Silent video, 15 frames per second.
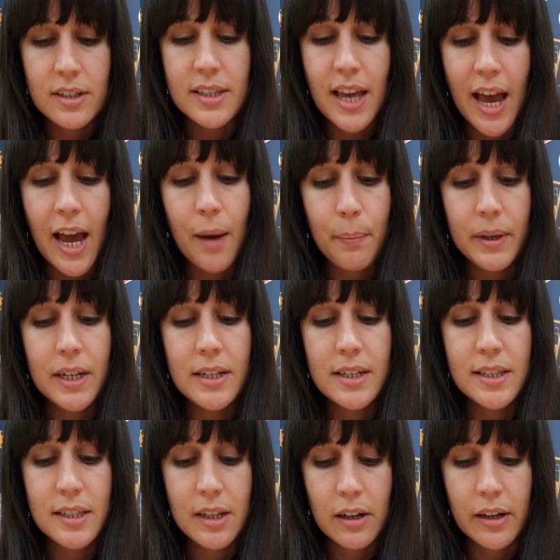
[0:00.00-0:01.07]
that happen
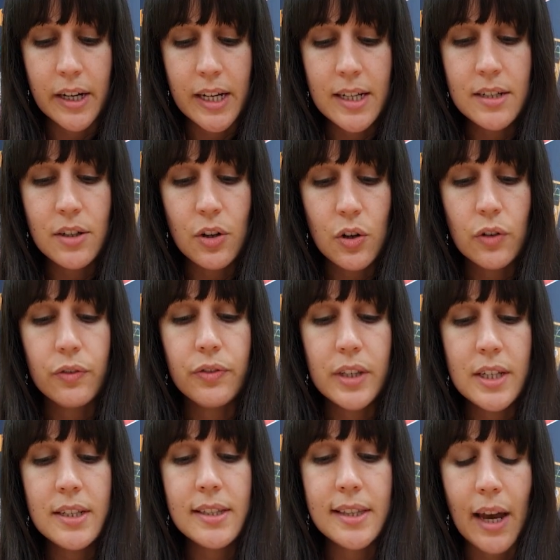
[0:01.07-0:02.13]
inside of
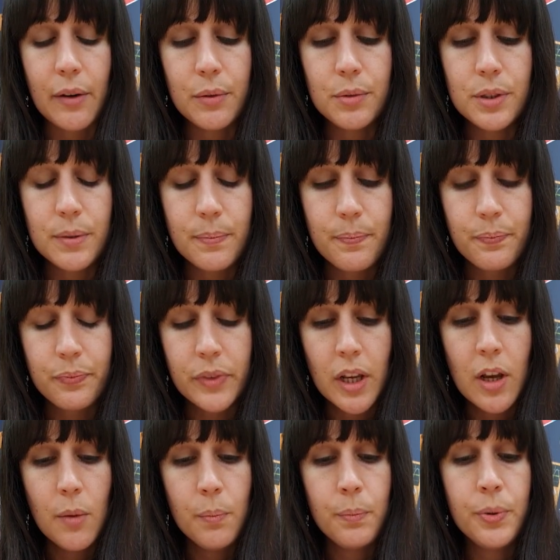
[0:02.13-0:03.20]
these cells
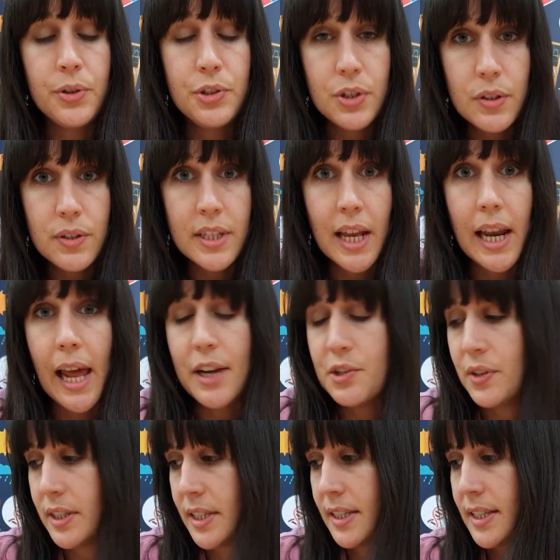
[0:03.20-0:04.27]
produce
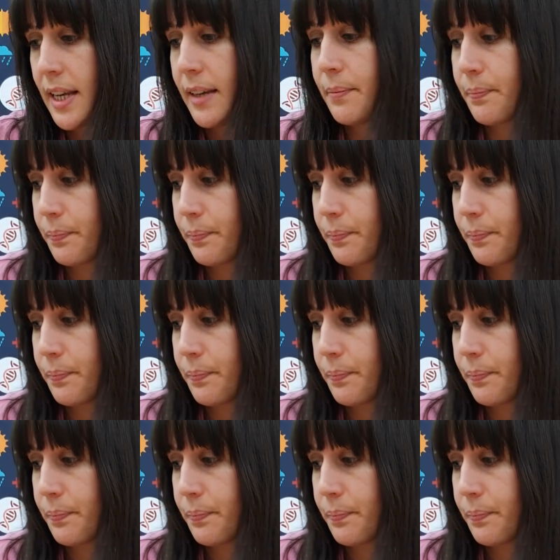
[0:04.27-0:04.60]
electricity.